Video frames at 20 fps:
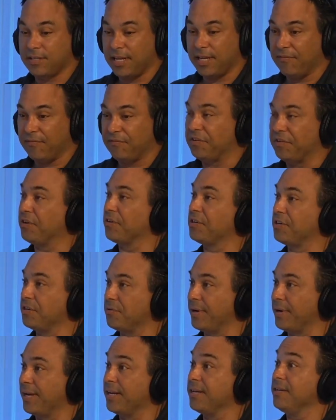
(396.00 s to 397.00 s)
If you're
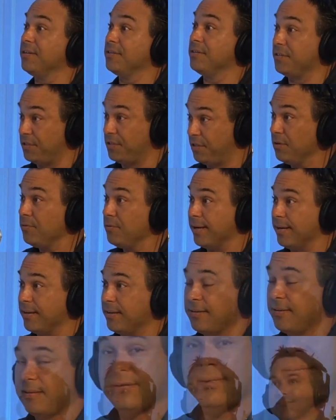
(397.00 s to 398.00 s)
doing it, do it.
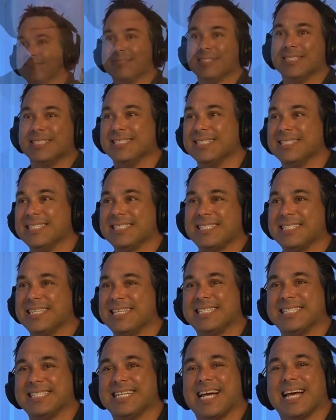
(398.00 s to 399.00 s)

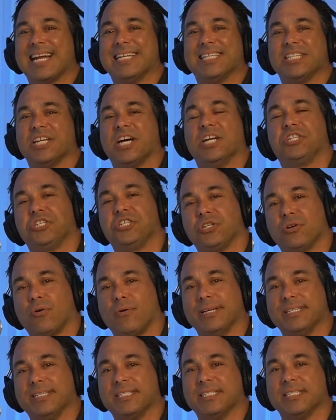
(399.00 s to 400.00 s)
It's not a
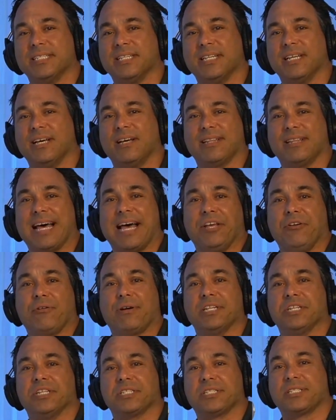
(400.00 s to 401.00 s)
choice that you
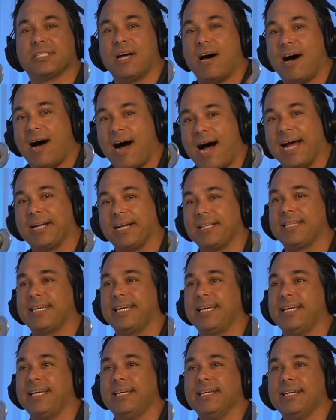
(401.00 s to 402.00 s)
could just
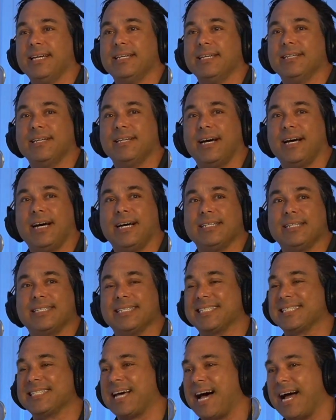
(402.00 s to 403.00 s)
idly
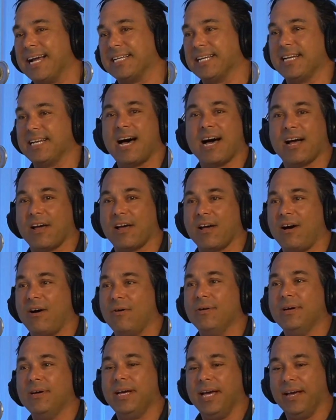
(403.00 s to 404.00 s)
decide to not
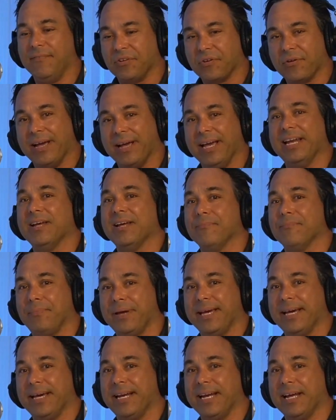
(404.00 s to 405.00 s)
go. If you're in it,
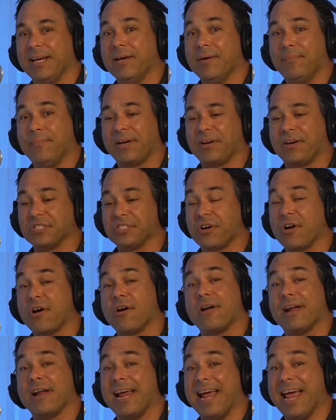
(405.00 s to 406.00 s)
be in it, because you're
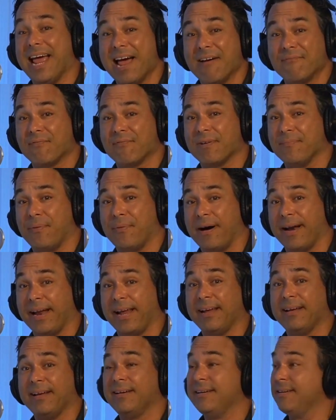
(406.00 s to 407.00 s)
hurting
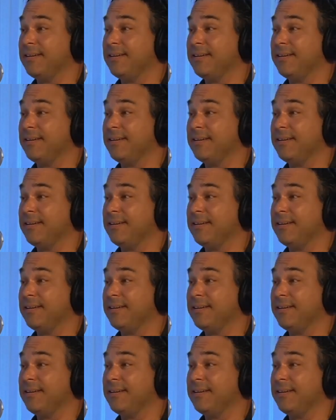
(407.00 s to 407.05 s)
everybody.